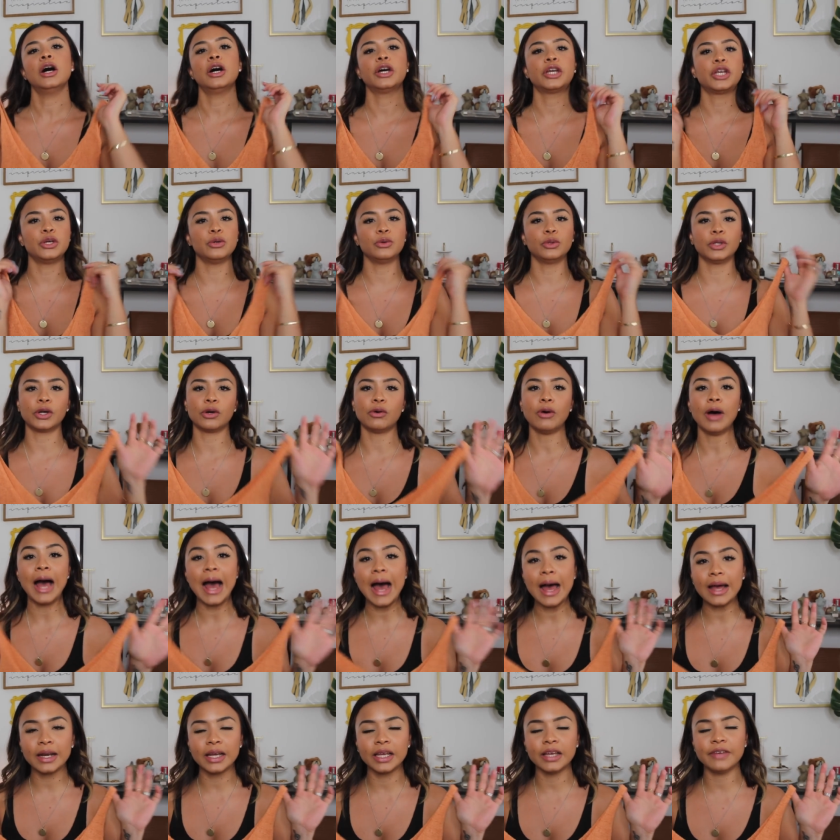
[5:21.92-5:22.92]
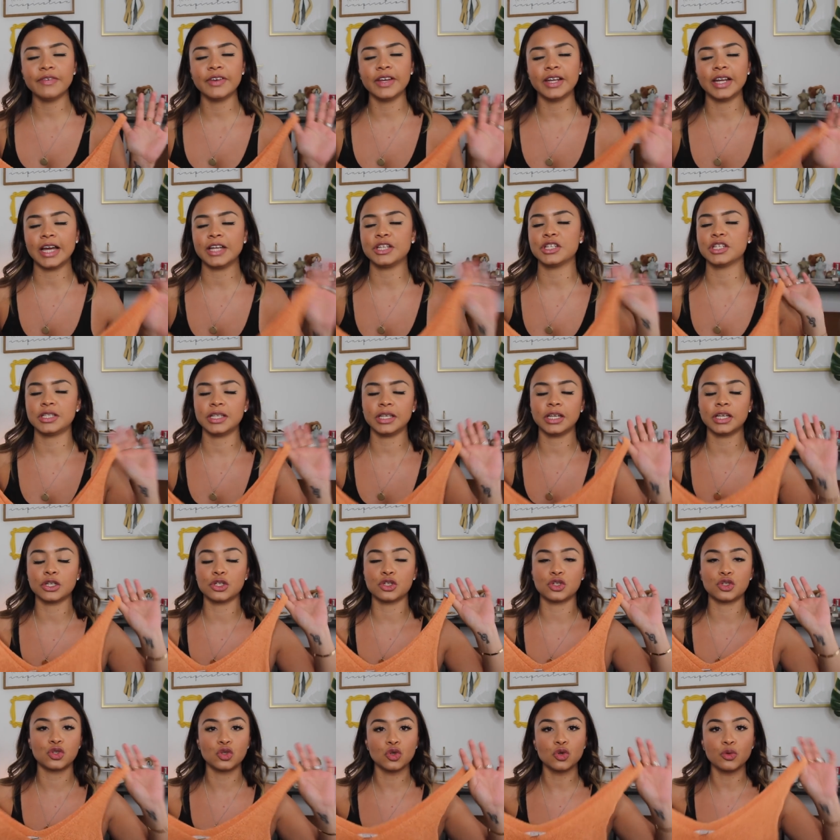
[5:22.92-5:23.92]
a cute little hat even. I just think
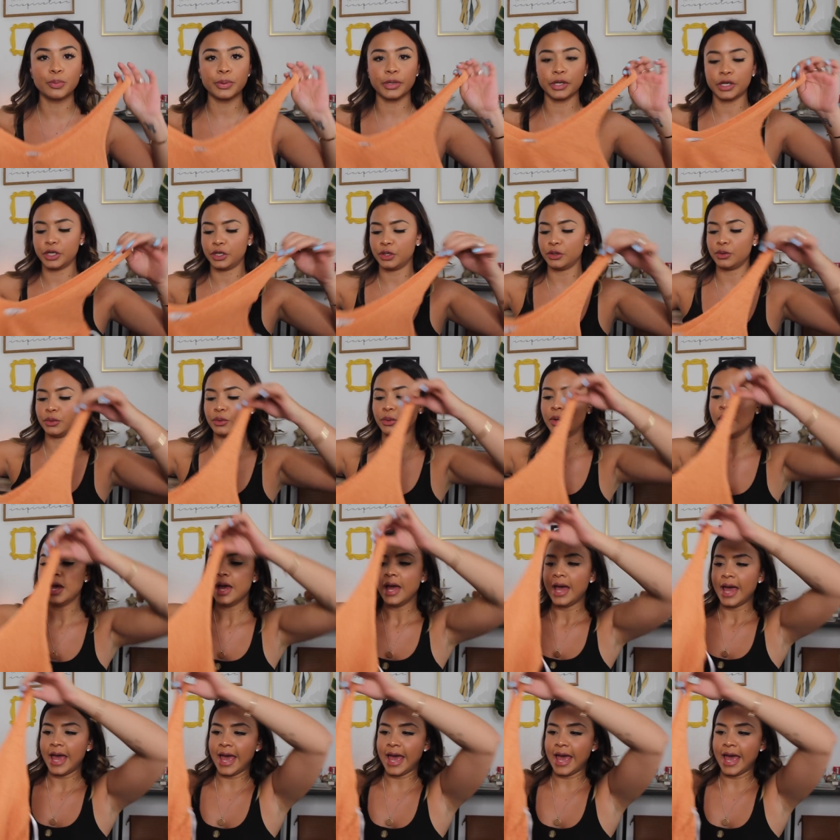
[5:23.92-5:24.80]
it's super cute.